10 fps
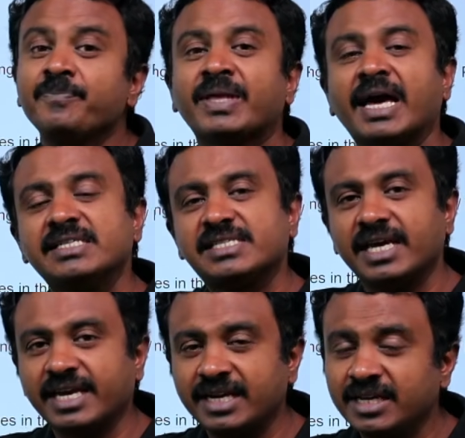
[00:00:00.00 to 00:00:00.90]
And
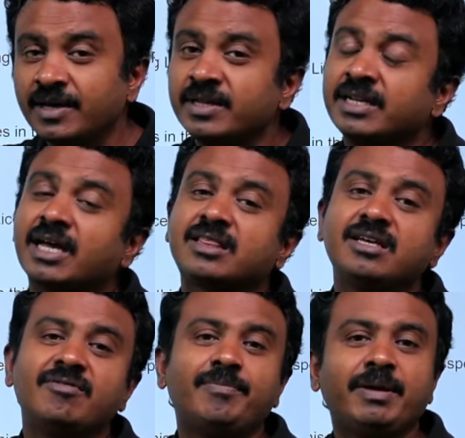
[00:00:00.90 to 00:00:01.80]
second, nothing
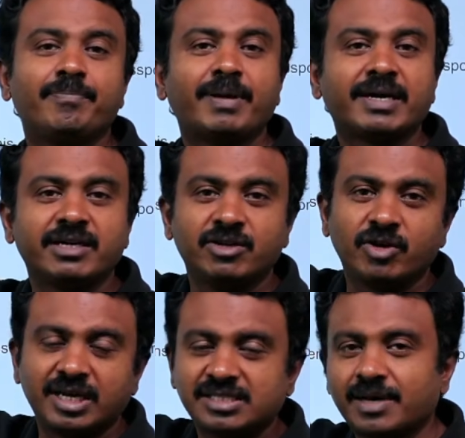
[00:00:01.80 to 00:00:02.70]
will be impacted in your
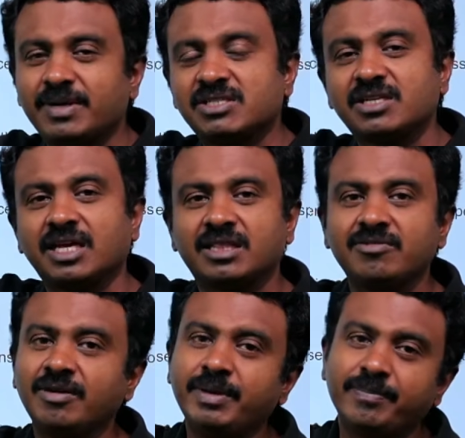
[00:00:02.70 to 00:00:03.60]
examination, nothing will
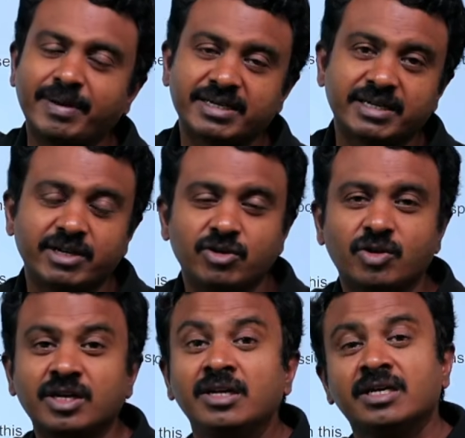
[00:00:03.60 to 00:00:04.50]
be impacted in
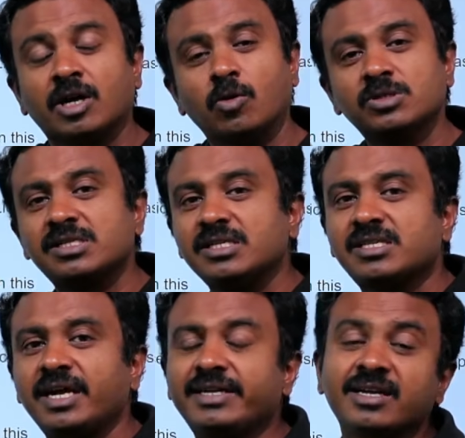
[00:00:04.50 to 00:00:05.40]
your counselings
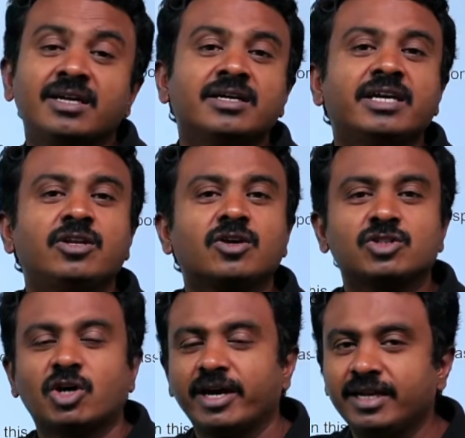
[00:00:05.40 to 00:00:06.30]
later, in your
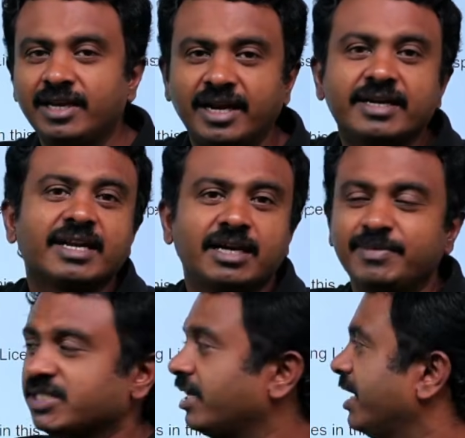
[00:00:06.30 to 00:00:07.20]
joining later,
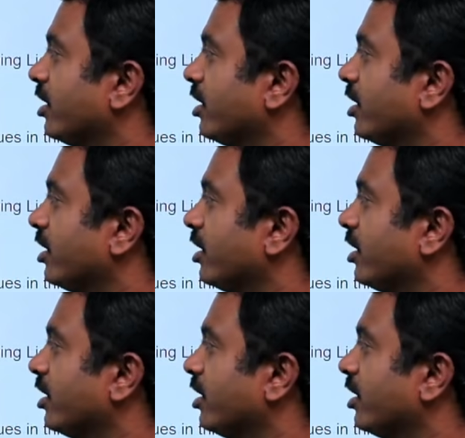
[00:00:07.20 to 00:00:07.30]
admission later.